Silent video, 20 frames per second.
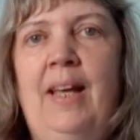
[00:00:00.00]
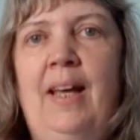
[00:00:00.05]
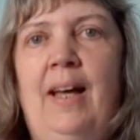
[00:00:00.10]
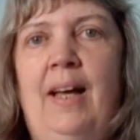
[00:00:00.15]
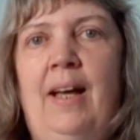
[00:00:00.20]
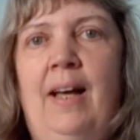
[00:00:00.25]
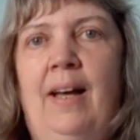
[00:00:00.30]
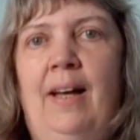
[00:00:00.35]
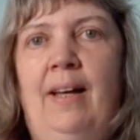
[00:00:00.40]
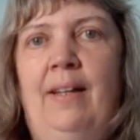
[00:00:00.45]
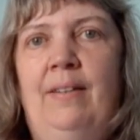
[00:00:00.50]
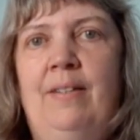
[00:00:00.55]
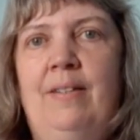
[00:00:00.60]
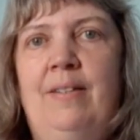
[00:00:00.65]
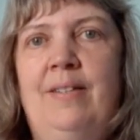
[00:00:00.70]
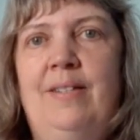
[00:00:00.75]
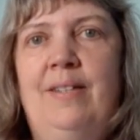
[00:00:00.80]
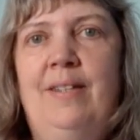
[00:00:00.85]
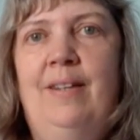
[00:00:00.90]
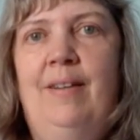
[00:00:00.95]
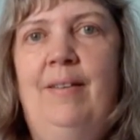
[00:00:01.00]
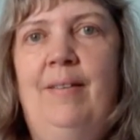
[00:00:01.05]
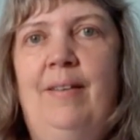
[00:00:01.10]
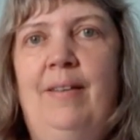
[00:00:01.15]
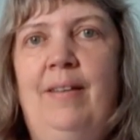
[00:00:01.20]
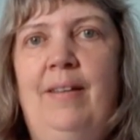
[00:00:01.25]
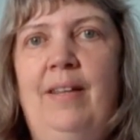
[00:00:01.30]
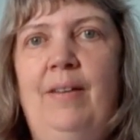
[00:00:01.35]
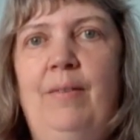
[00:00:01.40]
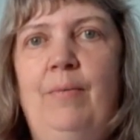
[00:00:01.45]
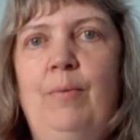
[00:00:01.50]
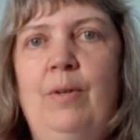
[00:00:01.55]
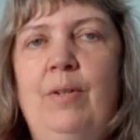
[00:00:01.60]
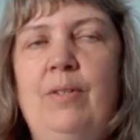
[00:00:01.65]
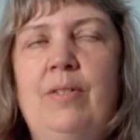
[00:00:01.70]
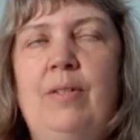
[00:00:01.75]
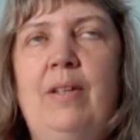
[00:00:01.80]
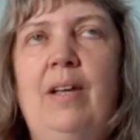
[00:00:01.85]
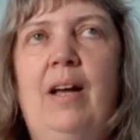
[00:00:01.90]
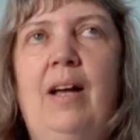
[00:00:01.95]
And it
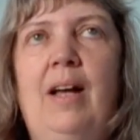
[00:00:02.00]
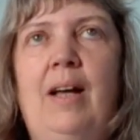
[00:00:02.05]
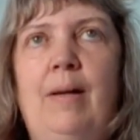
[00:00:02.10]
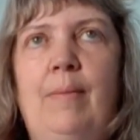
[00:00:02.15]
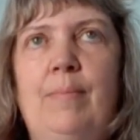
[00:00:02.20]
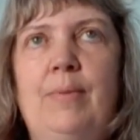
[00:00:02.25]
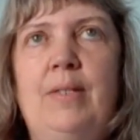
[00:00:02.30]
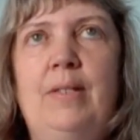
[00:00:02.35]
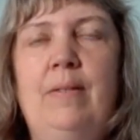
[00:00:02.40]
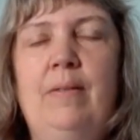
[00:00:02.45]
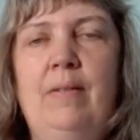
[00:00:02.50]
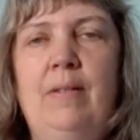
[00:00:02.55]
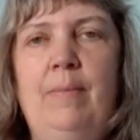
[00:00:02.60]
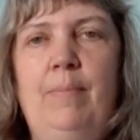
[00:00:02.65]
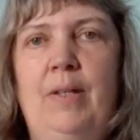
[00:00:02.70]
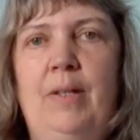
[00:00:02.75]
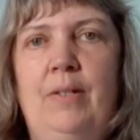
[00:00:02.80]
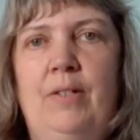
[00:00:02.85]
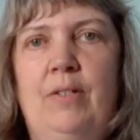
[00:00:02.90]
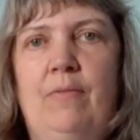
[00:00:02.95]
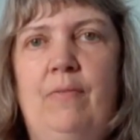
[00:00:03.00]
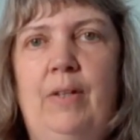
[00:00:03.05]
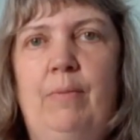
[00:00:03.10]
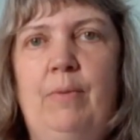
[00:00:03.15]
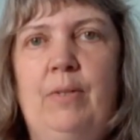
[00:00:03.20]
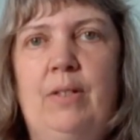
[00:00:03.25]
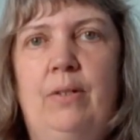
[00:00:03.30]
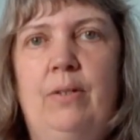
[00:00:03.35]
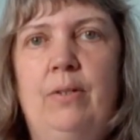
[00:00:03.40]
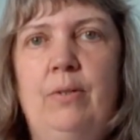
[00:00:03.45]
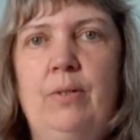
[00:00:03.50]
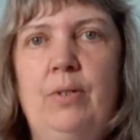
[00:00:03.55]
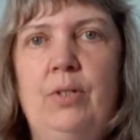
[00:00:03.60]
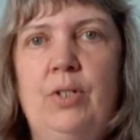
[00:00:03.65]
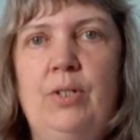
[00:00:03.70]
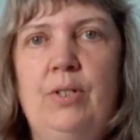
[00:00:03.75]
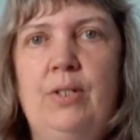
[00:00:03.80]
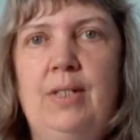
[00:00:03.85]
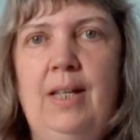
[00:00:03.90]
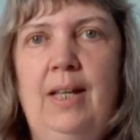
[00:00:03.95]
was absolutely beautiful. It was a
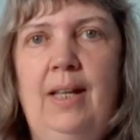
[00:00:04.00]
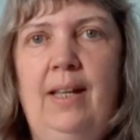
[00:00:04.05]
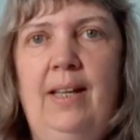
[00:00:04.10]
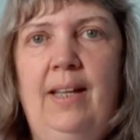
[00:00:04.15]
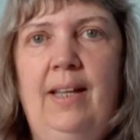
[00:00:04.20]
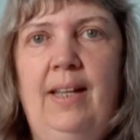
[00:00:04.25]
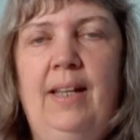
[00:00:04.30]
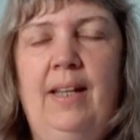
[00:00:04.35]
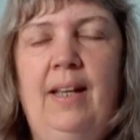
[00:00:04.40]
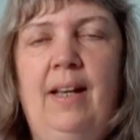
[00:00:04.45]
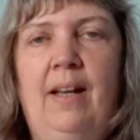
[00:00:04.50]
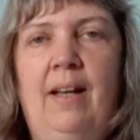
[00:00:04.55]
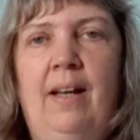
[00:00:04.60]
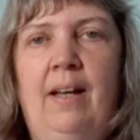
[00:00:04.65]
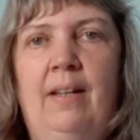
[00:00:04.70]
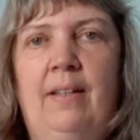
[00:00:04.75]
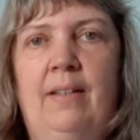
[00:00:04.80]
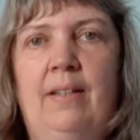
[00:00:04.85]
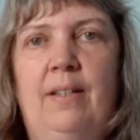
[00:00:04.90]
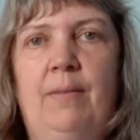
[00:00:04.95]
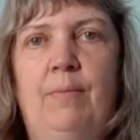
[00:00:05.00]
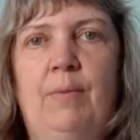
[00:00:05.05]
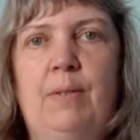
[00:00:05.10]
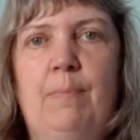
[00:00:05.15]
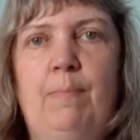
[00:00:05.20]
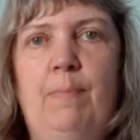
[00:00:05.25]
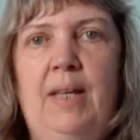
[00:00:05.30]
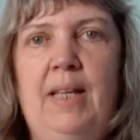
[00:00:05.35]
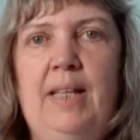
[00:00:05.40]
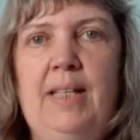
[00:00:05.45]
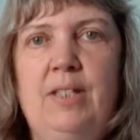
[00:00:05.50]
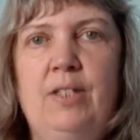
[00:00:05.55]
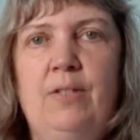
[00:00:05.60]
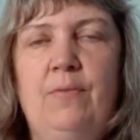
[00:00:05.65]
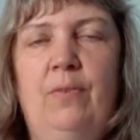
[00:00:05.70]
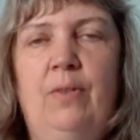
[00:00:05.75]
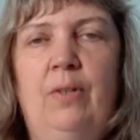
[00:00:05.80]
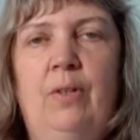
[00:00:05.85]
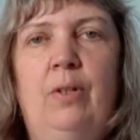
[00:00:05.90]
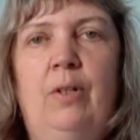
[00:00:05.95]
gorgeous day, and it was
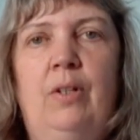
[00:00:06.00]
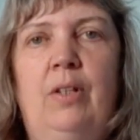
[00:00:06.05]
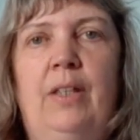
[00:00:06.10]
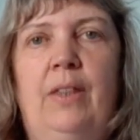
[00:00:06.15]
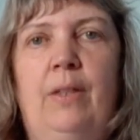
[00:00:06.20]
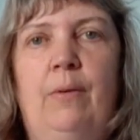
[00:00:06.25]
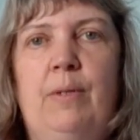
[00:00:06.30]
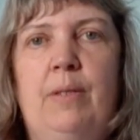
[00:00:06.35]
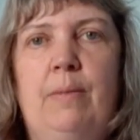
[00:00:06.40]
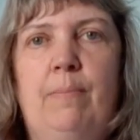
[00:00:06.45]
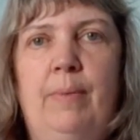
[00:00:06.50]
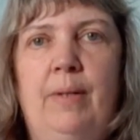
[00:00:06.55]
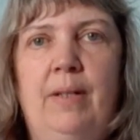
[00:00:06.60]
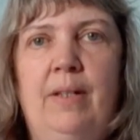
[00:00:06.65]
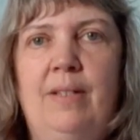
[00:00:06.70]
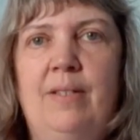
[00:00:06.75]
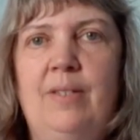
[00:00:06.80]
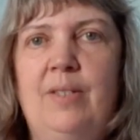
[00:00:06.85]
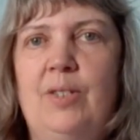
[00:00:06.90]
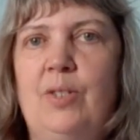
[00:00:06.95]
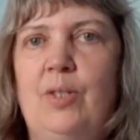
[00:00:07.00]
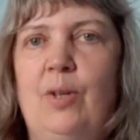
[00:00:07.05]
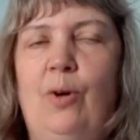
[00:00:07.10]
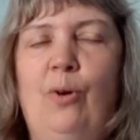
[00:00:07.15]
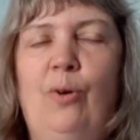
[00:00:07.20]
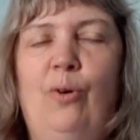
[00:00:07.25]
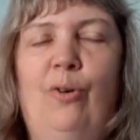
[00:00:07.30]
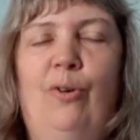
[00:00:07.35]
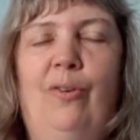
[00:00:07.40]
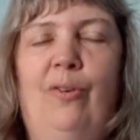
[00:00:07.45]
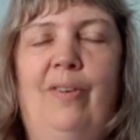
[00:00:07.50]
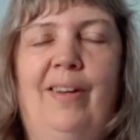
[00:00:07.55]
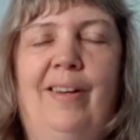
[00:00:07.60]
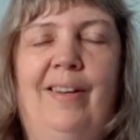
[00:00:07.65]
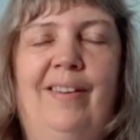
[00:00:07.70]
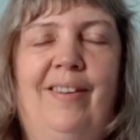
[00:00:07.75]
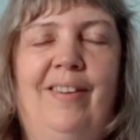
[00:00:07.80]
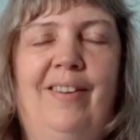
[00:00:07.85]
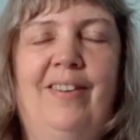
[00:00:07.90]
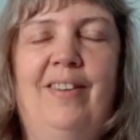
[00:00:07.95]
peaceful, and there was bird song,
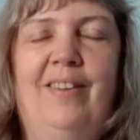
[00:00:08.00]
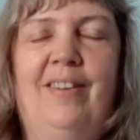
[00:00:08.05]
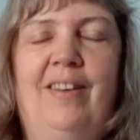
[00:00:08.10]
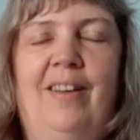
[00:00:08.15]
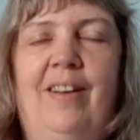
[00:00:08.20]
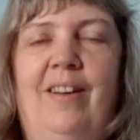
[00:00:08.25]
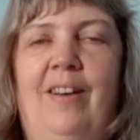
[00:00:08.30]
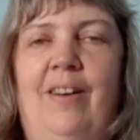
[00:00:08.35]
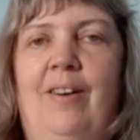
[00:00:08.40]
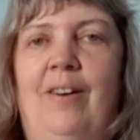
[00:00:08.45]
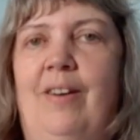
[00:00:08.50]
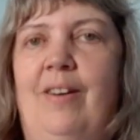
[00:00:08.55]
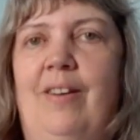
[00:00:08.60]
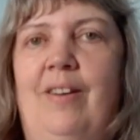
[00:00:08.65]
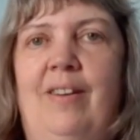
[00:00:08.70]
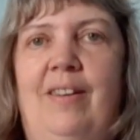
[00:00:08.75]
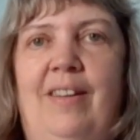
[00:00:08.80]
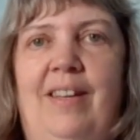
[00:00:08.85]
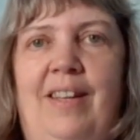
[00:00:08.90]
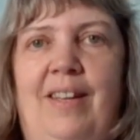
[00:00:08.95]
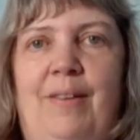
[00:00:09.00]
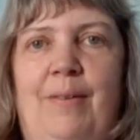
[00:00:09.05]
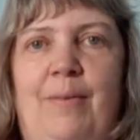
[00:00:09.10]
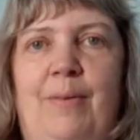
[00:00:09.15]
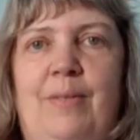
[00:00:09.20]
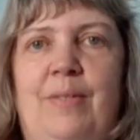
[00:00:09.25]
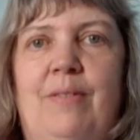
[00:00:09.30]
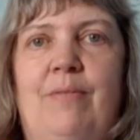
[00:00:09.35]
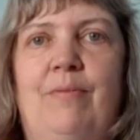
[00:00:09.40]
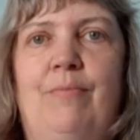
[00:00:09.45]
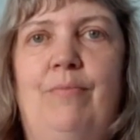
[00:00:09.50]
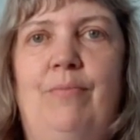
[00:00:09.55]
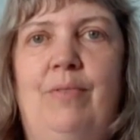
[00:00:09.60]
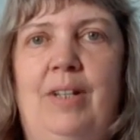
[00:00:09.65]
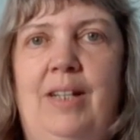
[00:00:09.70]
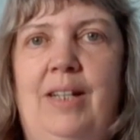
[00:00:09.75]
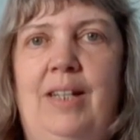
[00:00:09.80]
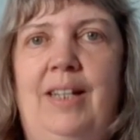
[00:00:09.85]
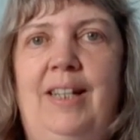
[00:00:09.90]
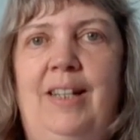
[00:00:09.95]
and it was
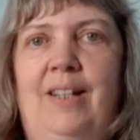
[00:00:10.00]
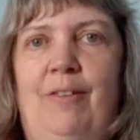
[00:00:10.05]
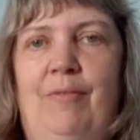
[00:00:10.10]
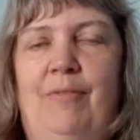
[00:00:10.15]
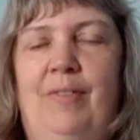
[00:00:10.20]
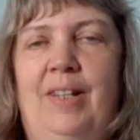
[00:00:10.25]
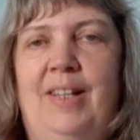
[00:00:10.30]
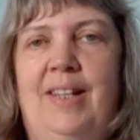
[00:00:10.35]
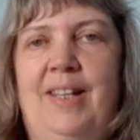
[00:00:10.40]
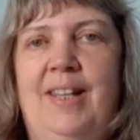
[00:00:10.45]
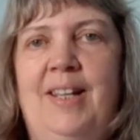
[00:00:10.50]
really lovely.